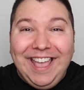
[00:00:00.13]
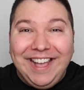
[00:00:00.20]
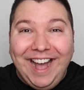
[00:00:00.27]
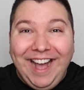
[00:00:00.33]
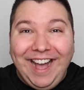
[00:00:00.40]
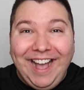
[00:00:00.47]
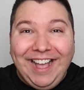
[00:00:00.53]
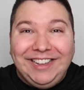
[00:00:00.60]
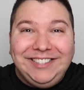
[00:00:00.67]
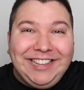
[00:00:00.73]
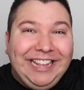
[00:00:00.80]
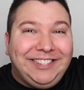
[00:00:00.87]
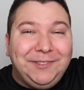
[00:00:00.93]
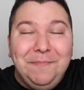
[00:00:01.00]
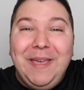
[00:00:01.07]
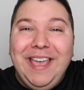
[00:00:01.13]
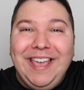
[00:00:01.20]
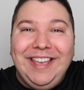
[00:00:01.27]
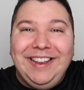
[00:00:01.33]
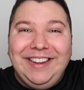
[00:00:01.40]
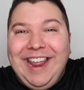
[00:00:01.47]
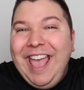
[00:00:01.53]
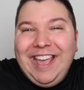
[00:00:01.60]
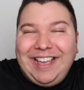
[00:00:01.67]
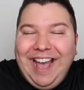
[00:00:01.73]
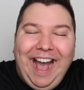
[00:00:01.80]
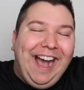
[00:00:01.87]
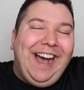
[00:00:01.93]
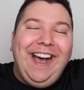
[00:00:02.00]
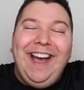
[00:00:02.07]
Hey guys, it's me, Nick
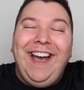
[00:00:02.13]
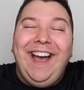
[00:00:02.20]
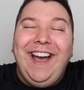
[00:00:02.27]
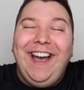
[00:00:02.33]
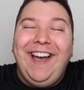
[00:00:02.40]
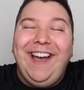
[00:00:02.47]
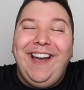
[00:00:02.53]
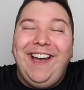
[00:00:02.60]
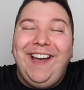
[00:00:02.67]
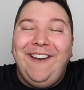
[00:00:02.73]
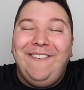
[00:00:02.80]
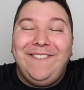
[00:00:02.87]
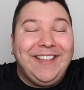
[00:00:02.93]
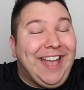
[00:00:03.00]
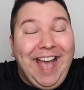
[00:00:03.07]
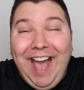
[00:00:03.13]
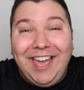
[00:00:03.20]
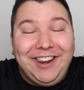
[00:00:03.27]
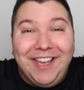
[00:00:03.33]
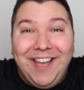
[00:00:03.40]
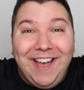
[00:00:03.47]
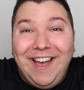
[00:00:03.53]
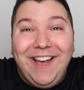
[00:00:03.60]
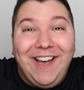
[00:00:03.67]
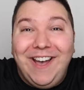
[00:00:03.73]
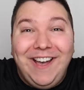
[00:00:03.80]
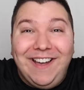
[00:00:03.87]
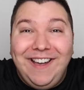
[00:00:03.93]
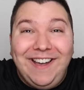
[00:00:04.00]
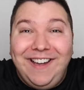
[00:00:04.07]

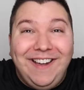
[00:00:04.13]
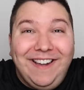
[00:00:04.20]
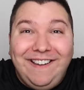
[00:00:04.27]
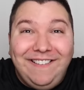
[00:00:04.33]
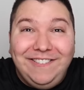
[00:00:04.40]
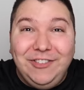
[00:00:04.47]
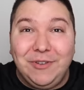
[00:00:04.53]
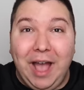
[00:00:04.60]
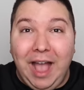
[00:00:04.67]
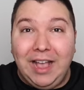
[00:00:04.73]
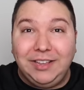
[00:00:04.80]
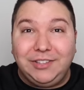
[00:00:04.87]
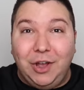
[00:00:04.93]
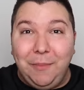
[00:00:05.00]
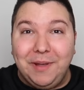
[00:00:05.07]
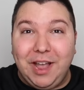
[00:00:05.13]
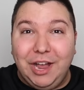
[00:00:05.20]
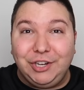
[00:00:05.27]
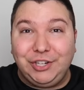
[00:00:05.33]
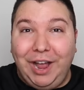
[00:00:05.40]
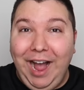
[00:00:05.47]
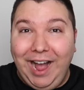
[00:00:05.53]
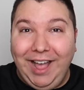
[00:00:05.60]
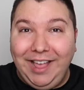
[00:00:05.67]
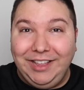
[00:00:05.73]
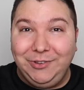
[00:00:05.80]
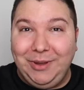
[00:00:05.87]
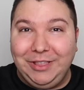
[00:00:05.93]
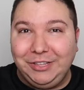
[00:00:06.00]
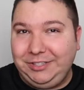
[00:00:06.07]
Avocado. You guys, oh my gosh, hi.
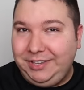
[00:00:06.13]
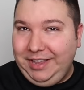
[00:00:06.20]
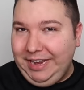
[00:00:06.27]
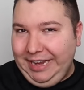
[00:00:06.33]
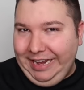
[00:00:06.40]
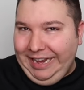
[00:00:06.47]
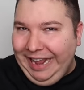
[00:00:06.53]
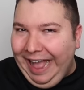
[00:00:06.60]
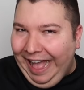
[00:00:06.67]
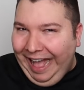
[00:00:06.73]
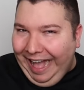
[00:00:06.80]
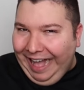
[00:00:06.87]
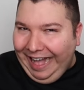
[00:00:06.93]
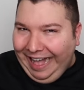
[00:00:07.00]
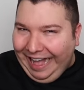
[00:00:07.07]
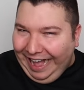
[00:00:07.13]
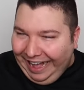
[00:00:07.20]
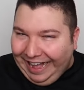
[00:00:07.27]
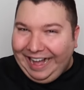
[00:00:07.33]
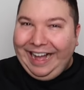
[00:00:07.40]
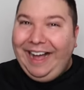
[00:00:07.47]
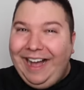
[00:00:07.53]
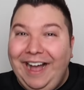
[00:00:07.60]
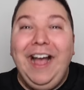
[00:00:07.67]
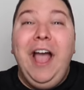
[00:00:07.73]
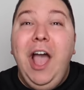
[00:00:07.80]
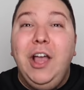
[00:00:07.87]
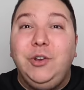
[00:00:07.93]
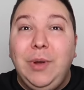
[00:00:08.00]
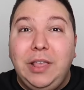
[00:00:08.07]
Do I look skinny? Do
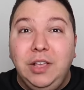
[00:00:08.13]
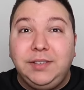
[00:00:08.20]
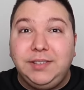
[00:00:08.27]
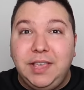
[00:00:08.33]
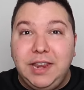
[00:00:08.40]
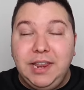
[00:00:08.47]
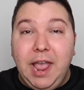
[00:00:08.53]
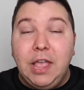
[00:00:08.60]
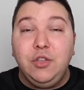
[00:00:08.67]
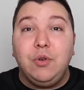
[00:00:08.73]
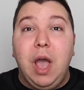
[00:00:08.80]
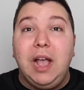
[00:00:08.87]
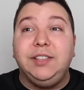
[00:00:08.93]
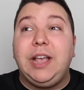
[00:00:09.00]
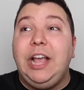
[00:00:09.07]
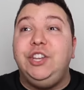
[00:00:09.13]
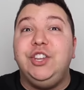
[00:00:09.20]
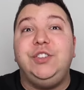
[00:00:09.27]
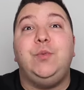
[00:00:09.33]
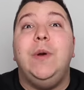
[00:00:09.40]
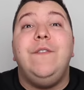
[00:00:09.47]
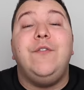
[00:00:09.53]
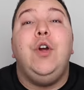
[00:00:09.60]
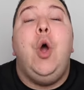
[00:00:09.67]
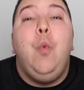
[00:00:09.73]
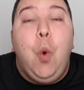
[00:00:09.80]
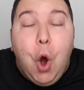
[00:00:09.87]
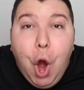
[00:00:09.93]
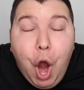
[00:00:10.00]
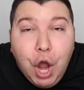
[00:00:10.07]
I look skinny yet? You guys, I just went for a
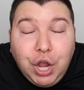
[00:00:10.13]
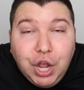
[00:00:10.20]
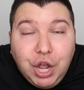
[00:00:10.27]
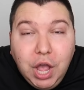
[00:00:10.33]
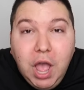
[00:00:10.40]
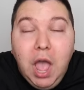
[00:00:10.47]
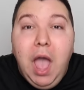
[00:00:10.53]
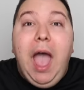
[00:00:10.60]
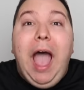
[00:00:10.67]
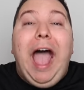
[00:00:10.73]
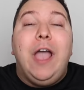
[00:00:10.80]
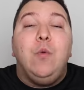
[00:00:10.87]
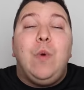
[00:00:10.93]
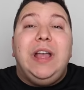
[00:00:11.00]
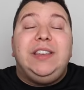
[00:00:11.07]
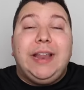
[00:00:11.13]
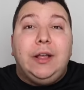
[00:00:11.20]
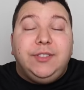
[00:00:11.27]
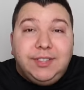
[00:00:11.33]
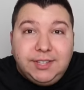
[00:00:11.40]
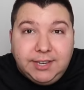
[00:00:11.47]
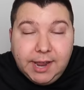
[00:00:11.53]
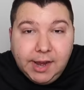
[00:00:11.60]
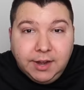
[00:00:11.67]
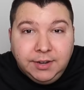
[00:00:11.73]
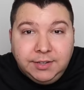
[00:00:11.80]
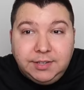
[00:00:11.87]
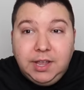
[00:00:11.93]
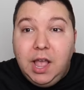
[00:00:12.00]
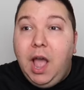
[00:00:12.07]
walk. I went
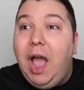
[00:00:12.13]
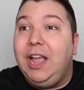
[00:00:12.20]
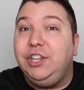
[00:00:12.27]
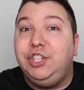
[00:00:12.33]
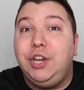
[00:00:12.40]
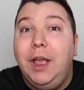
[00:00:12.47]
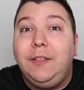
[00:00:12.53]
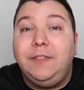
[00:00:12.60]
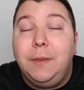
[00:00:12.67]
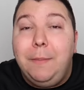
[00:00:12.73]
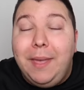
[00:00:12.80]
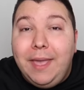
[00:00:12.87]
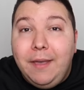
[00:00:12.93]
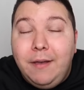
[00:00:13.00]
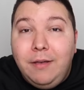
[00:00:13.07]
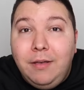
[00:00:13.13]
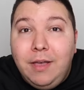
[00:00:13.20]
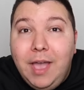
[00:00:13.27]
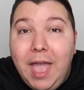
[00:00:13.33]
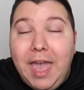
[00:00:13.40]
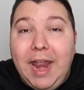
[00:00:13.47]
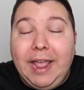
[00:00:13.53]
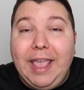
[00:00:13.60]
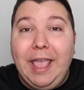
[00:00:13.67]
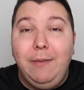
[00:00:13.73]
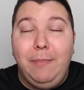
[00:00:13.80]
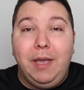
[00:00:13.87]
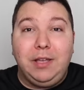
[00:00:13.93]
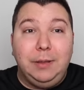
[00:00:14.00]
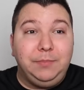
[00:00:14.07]
downstairs, I checked the mail, and I came
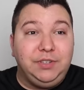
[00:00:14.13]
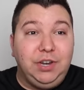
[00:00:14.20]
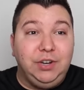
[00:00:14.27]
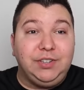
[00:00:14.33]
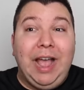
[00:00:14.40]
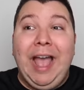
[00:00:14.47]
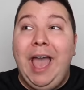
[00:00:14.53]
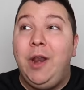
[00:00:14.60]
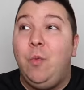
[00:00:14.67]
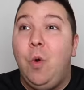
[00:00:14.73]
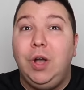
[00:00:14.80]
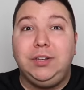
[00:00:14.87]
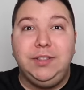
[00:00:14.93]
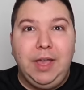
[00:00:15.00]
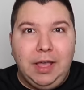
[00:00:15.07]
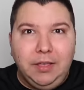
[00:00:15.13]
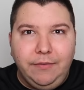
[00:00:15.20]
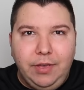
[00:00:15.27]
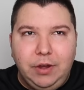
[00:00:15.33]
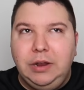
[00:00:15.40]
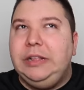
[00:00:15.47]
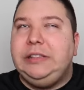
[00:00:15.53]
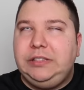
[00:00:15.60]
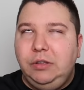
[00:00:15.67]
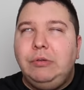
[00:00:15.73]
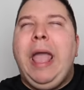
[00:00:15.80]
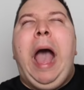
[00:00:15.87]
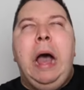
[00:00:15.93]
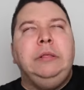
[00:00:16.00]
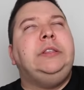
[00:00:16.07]
back upstairs. I had to walk to the elevator. It still
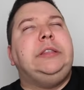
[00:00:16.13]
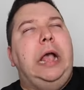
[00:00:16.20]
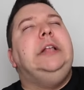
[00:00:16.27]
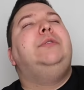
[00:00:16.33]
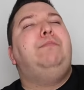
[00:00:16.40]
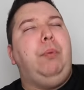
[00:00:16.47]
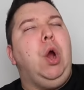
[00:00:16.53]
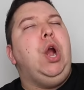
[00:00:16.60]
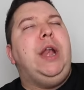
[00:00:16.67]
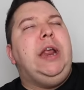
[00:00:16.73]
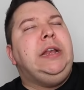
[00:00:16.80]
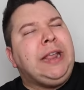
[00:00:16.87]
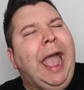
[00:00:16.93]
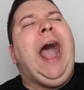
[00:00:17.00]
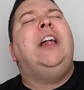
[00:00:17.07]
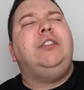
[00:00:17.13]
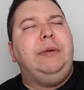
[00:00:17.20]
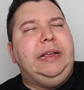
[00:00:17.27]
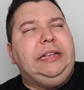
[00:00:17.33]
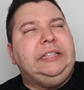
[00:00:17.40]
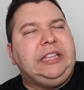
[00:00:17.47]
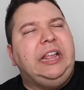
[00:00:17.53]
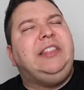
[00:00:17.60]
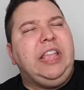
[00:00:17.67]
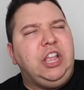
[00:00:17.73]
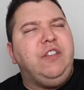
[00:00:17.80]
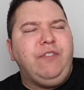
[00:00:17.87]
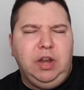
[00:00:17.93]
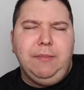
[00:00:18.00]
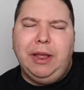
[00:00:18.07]
counts as burning calories. Thank
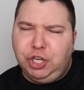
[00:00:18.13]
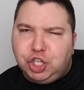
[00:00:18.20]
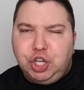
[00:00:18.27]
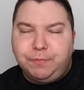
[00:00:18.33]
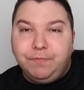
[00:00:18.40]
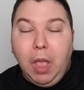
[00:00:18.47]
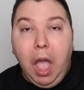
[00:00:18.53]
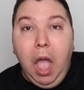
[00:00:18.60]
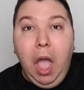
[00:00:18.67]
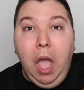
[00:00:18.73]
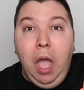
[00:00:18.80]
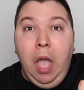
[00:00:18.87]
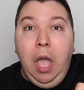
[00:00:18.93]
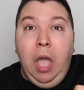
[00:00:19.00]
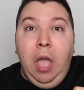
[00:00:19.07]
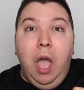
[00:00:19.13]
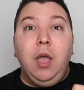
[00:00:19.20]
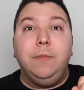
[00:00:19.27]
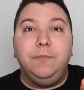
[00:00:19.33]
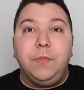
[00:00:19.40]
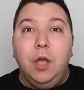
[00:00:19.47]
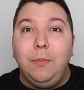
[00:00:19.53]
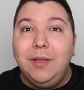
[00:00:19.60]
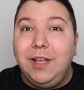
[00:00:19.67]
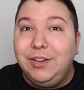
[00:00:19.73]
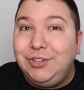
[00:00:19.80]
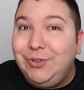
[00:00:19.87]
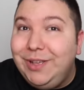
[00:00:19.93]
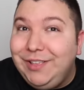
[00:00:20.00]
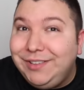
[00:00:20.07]
you very much. Oh my
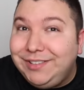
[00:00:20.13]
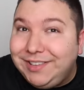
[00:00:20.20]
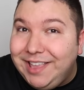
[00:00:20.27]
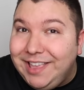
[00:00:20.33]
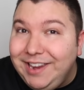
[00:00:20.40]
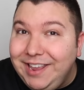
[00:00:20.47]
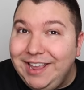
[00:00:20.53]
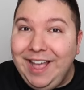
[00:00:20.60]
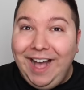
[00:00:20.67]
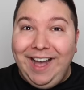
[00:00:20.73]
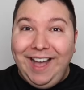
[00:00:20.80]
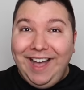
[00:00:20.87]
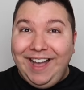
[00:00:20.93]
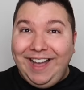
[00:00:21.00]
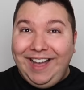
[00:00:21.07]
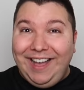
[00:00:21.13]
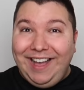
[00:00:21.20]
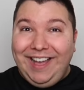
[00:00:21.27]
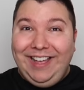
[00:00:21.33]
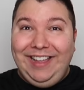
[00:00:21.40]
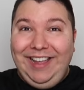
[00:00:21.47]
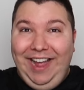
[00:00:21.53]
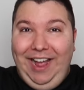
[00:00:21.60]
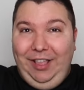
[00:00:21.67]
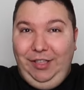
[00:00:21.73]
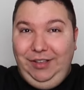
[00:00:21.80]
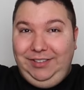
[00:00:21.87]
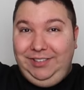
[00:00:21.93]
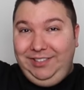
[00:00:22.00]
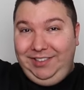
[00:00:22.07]
gosh, do I look skinny? Hi, I
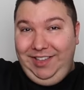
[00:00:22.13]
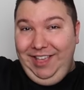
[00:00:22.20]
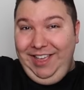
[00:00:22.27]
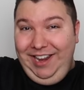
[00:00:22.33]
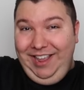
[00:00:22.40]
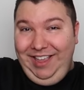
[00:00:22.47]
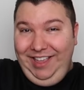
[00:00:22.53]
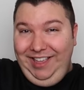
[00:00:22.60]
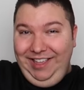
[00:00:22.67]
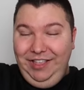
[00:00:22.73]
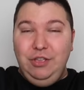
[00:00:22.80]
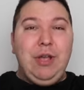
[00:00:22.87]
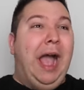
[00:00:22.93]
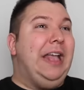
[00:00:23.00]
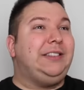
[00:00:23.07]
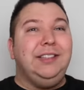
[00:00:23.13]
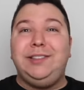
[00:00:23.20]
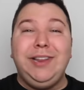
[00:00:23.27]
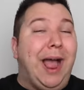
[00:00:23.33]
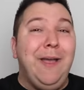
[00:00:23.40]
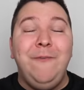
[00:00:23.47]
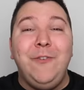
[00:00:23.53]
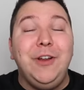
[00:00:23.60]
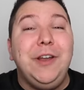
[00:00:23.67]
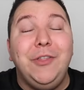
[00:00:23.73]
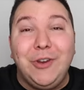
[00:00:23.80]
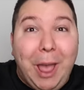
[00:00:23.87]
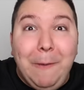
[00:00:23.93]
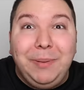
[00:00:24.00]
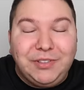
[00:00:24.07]
look skinny. You guys, it's time for
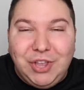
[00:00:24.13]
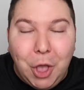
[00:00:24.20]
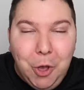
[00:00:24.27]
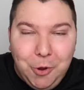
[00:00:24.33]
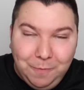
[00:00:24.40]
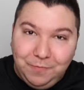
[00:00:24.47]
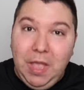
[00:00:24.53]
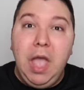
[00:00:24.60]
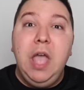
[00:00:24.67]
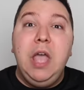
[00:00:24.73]
another episode.